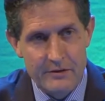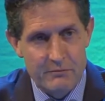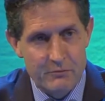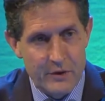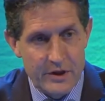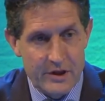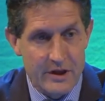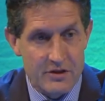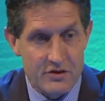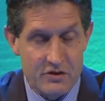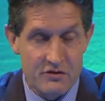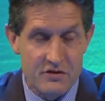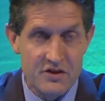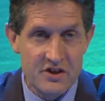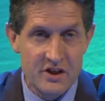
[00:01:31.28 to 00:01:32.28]
We need to sort of
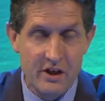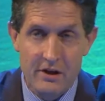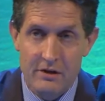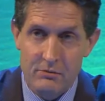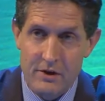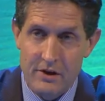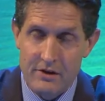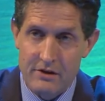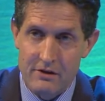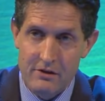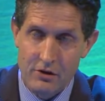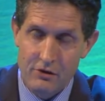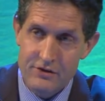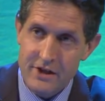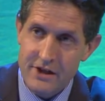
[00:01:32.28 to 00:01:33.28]
start with the
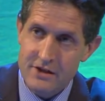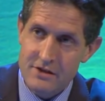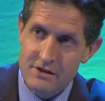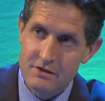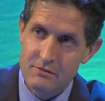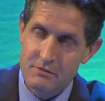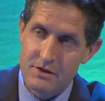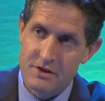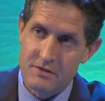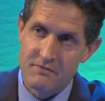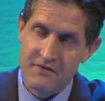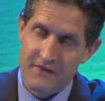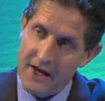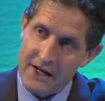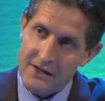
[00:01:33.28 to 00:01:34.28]
context, with some
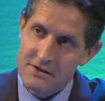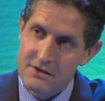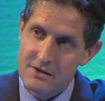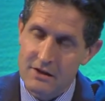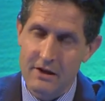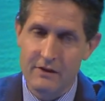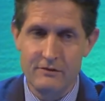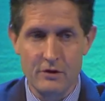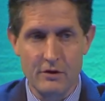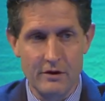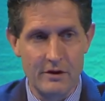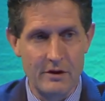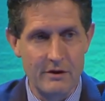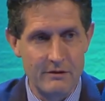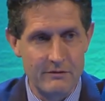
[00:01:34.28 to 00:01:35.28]
facts. I've got
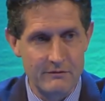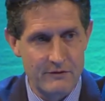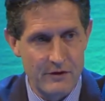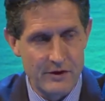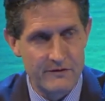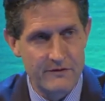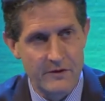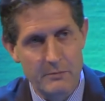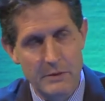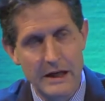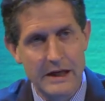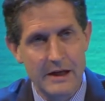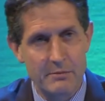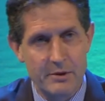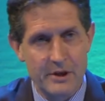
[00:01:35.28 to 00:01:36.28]
a very
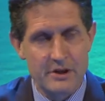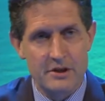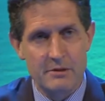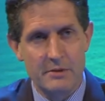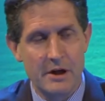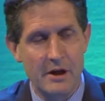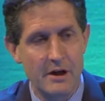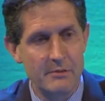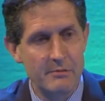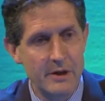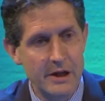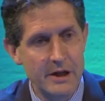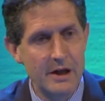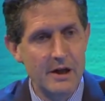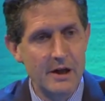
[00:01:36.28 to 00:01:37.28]
familiar picture behind
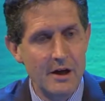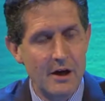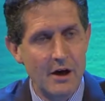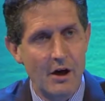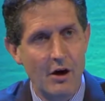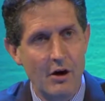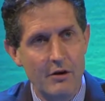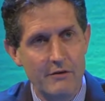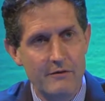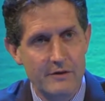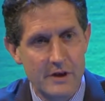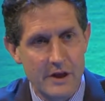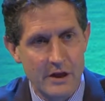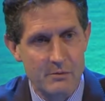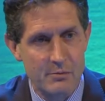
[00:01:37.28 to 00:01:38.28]
me
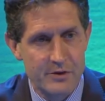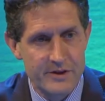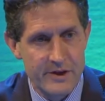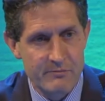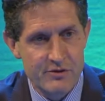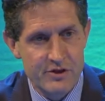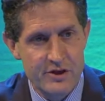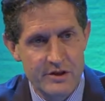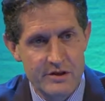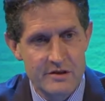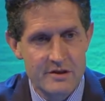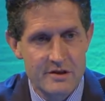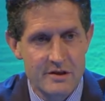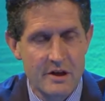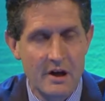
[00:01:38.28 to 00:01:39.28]
of global
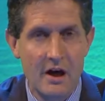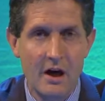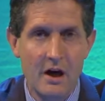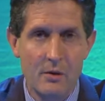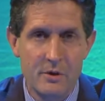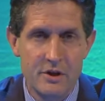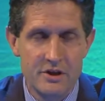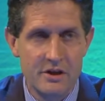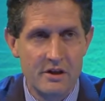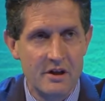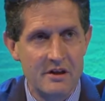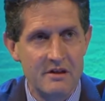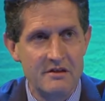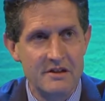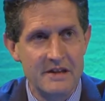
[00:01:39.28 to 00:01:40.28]
temperatures, which are
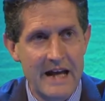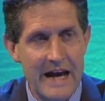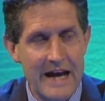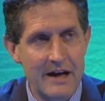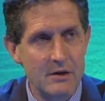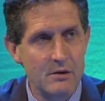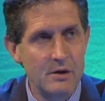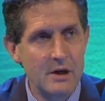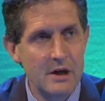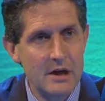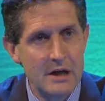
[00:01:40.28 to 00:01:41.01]
now